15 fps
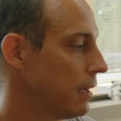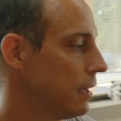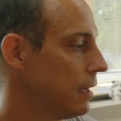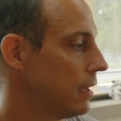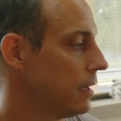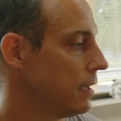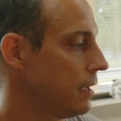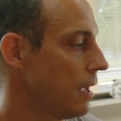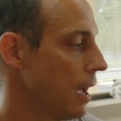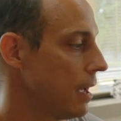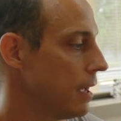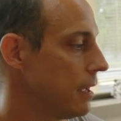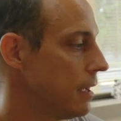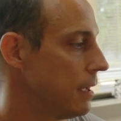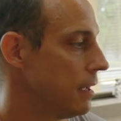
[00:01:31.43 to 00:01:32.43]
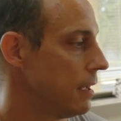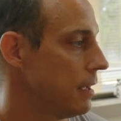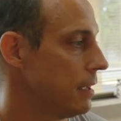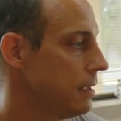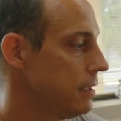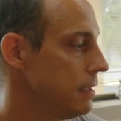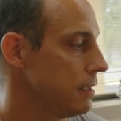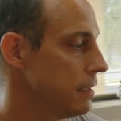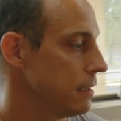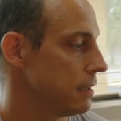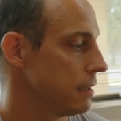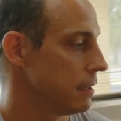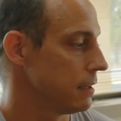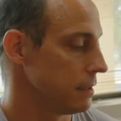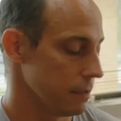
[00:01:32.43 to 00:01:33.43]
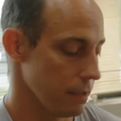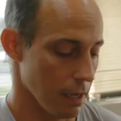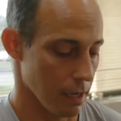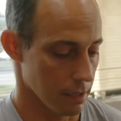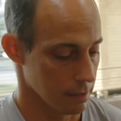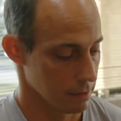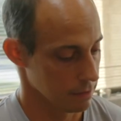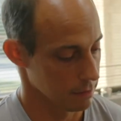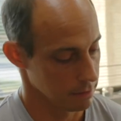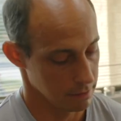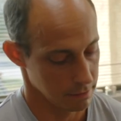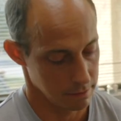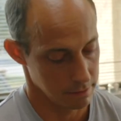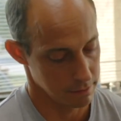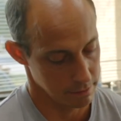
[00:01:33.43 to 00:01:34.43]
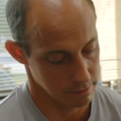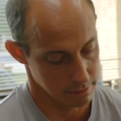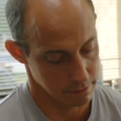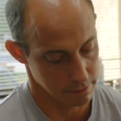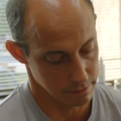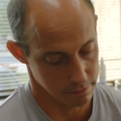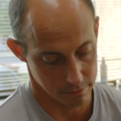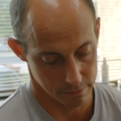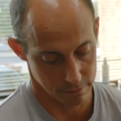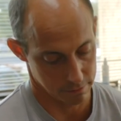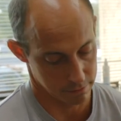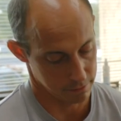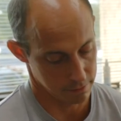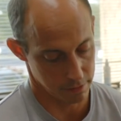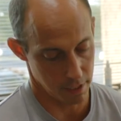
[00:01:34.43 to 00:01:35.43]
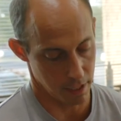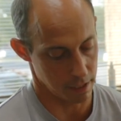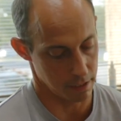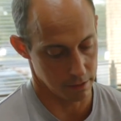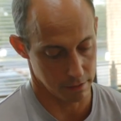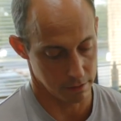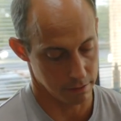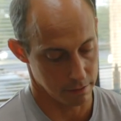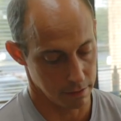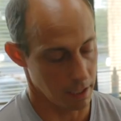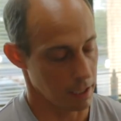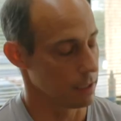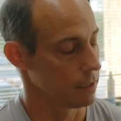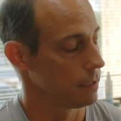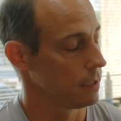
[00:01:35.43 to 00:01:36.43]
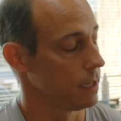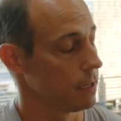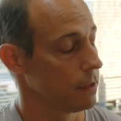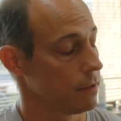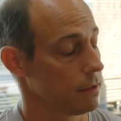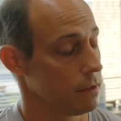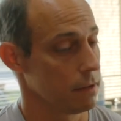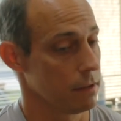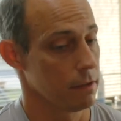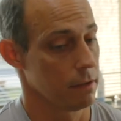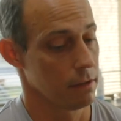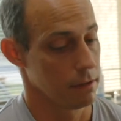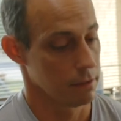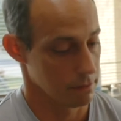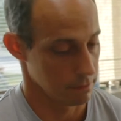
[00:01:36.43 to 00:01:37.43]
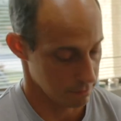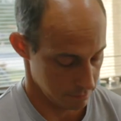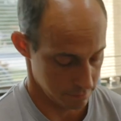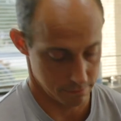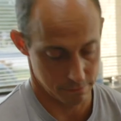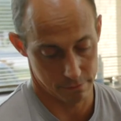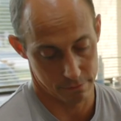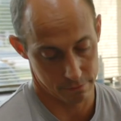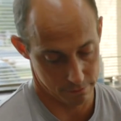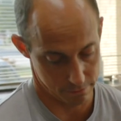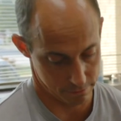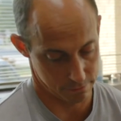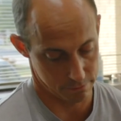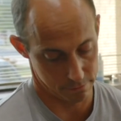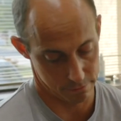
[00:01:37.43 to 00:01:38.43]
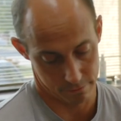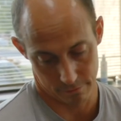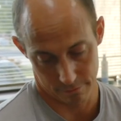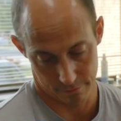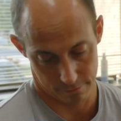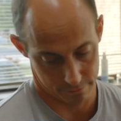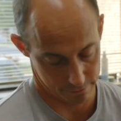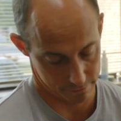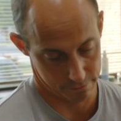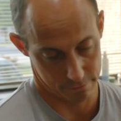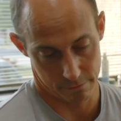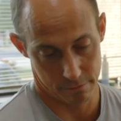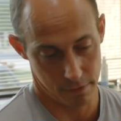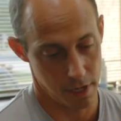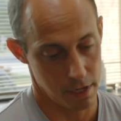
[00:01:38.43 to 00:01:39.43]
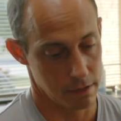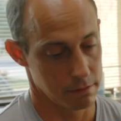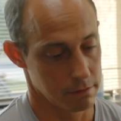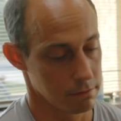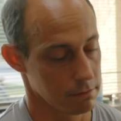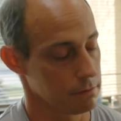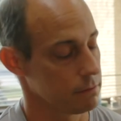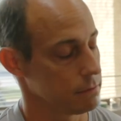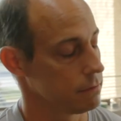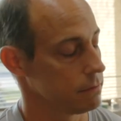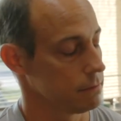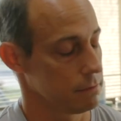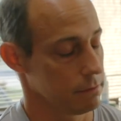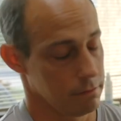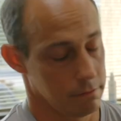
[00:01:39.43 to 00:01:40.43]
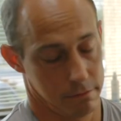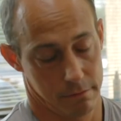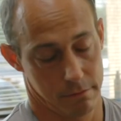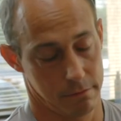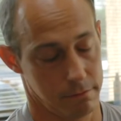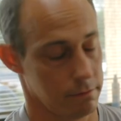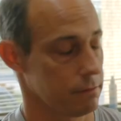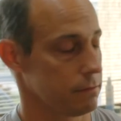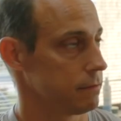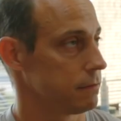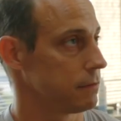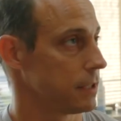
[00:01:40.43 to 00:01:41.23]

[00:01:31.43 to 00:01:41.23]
you left for vacation, yeah. you were eighty-five percent yeah. better and you didn't have any tingling left yeah. anymore. Yeah. So yeah. you have an exacerbation from the activity on vacation. Right. We're going to get you back to where you were before.